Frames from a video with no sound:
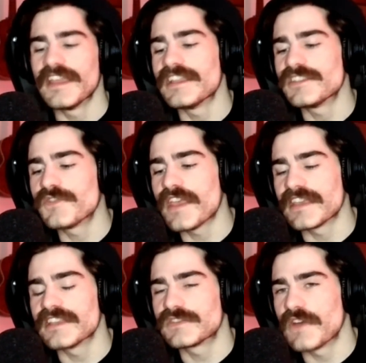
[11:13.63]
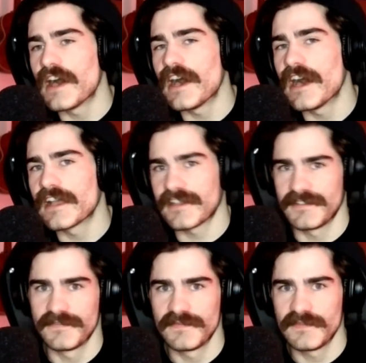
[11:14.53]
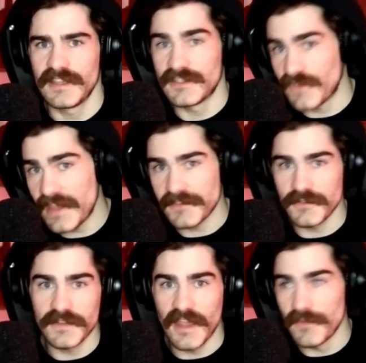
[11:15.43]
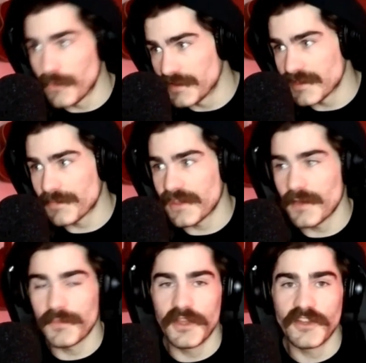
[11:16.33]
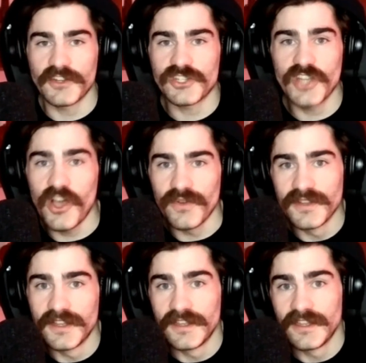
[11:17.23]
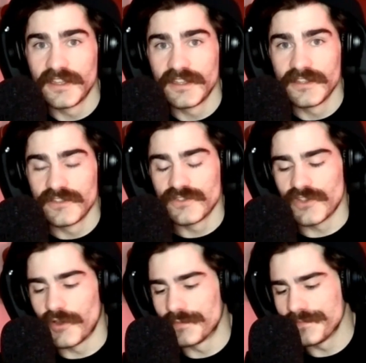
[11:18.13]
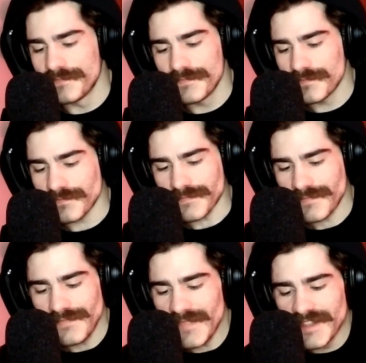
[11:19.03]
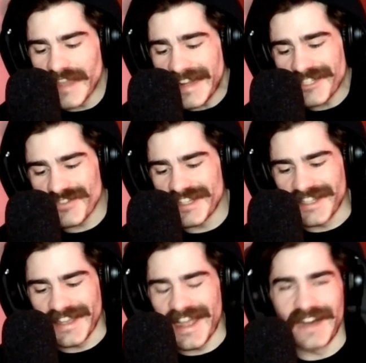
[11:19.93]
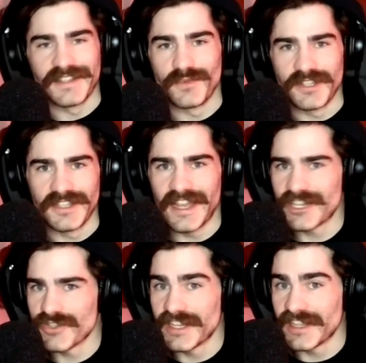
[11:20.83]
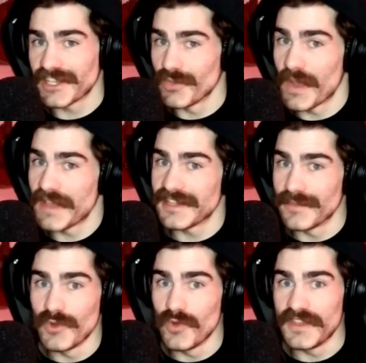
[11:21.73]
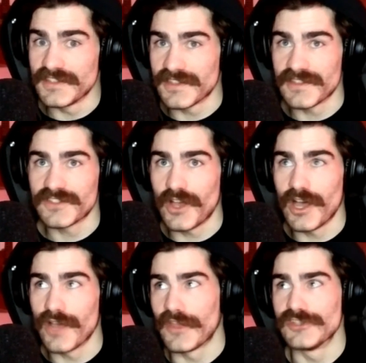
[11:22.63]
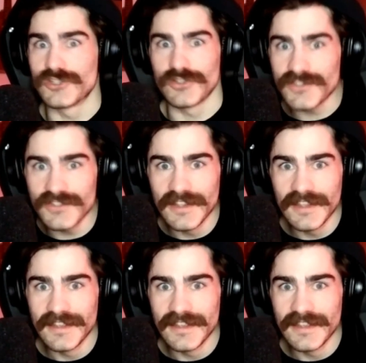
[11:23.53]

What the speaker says: It's fake as fuck. It's fake, dude. Everyone's up there putting on a show. So you got to treat it like Hollywood. You got to treat it like you went to the movies and saw Avengers.